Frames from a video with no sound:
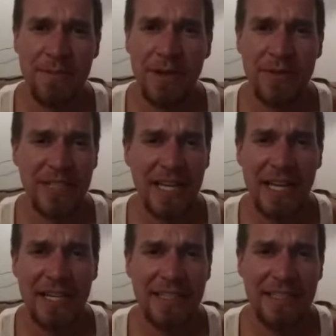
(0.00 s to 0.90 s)
Samoan
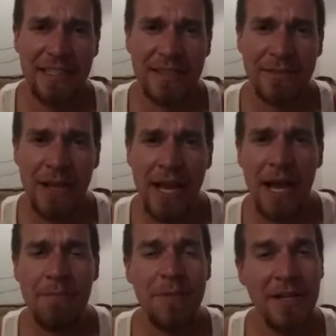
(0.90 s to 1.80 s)
guy,
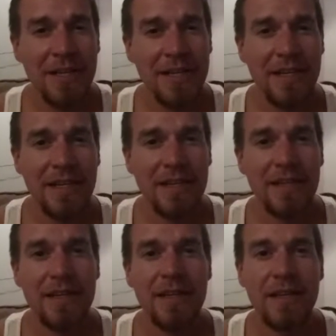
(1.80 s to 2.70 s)
But
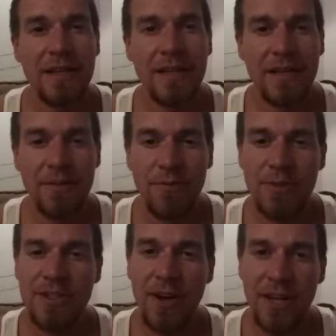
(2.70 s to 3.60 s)

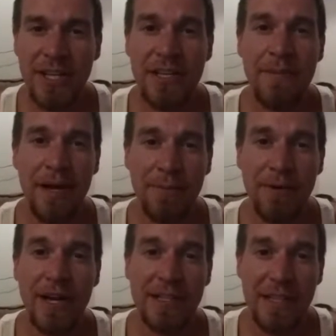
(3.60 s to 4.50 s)
talking about
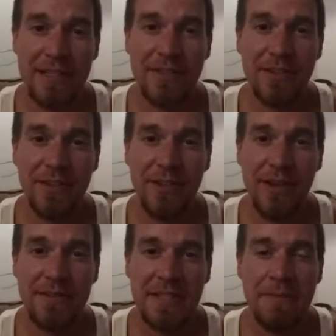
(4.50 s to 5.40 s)
Brock Lesnar in the
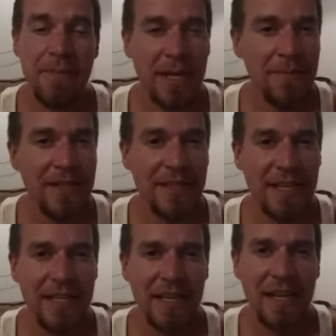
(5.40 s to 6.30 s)
UFC made me
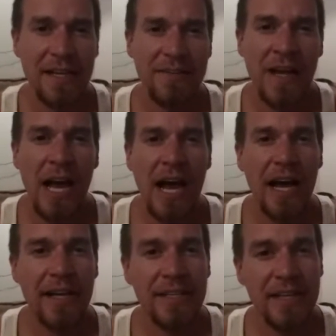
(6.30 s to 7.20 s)
think of
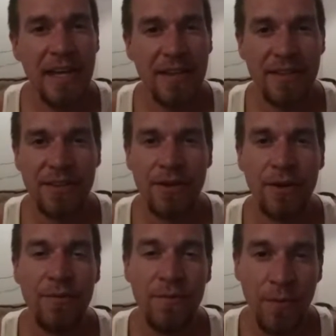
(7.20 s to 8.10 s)
another
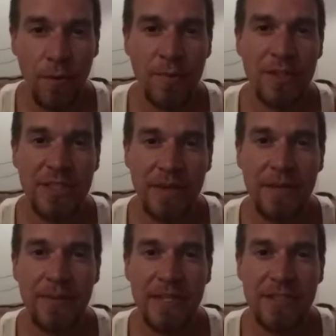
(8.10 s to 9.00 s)
former
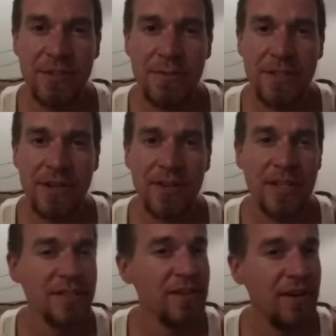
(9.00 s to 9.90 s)
WWE superstar
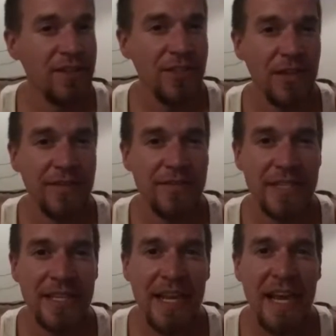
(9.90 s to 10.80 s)
that has gone to
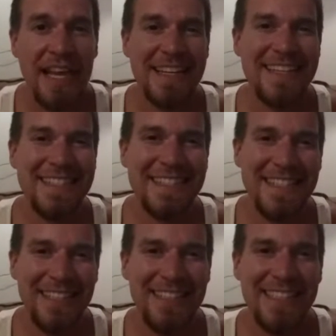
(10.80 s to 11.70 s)
UFC that is
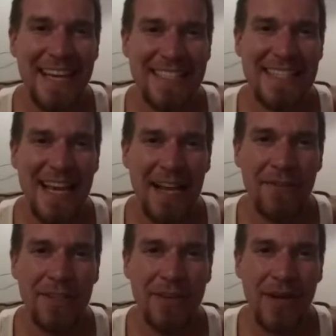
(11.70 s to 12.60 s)
still yet to
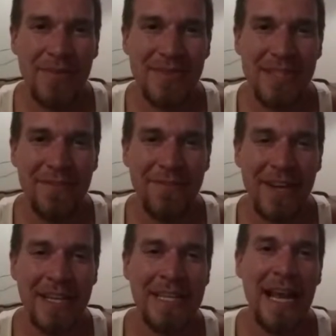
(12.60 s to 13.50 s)
have a UFC
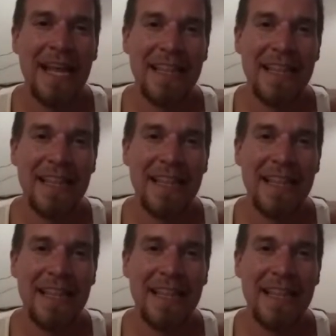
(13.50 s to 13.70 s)
fight.